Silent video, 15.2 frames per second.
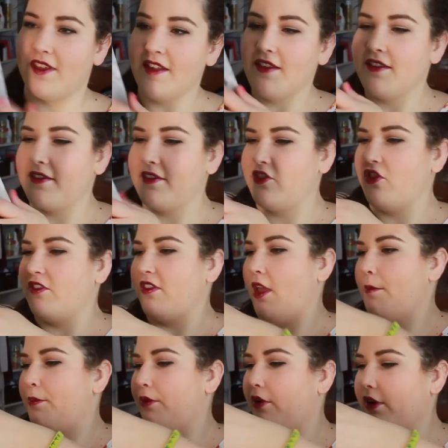This is just a
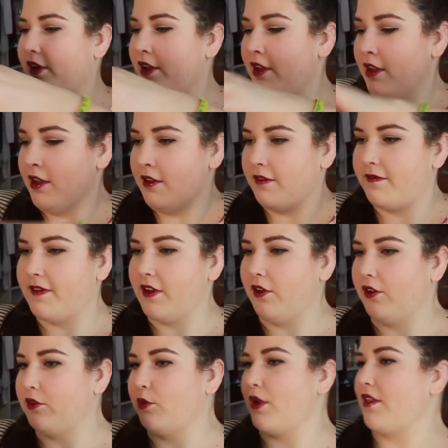book
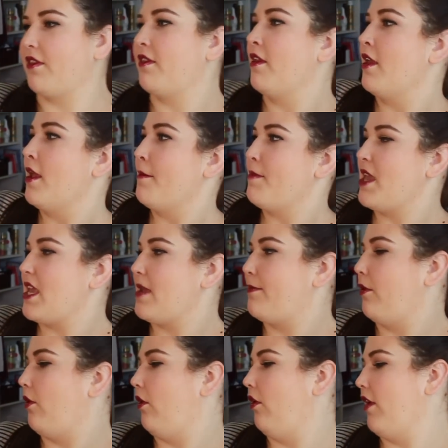filled with
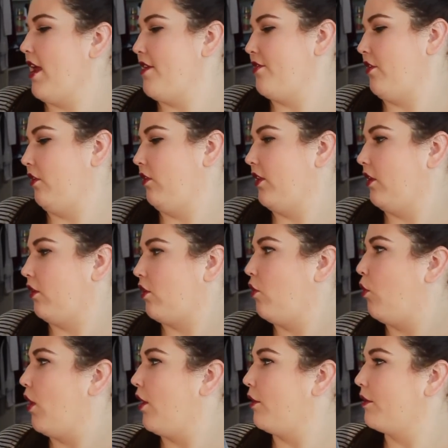people and their little
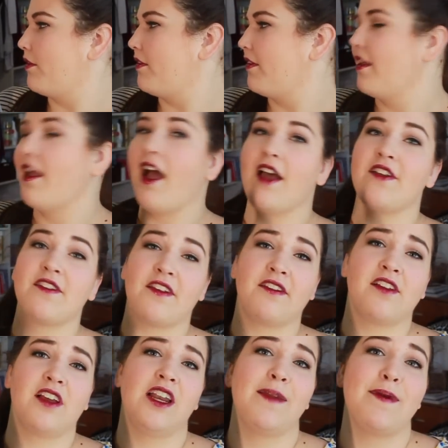quotes. This
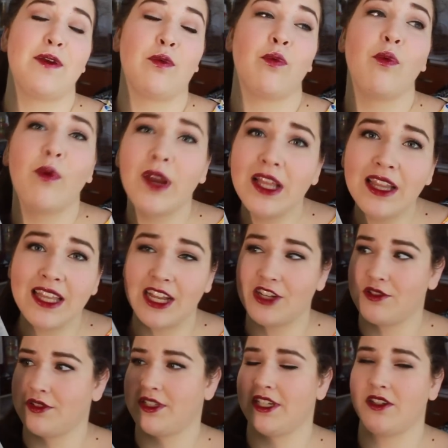is going to be really
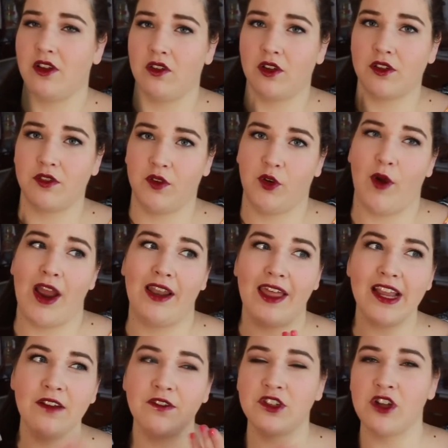interesting to look through. I
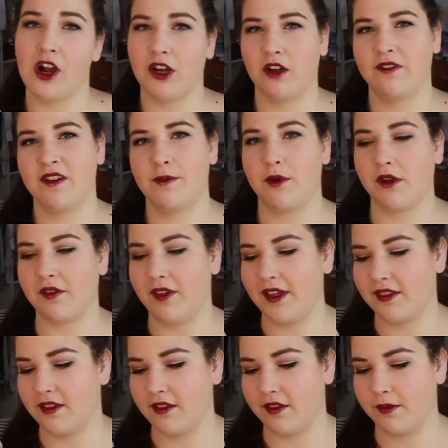like photography books
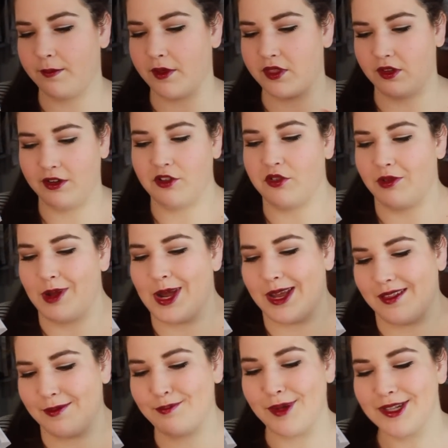like this, but they're usually
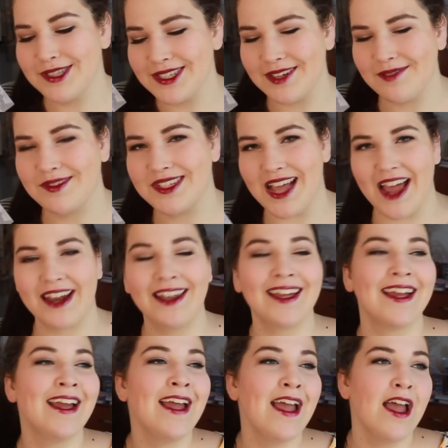expensive,
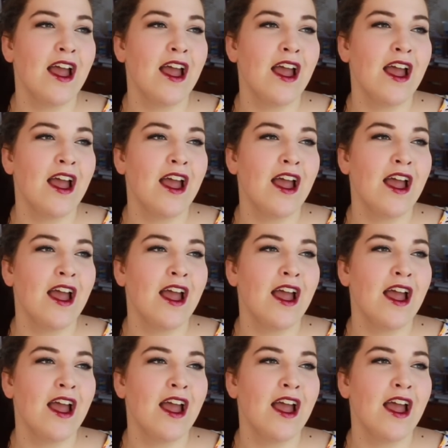sadly.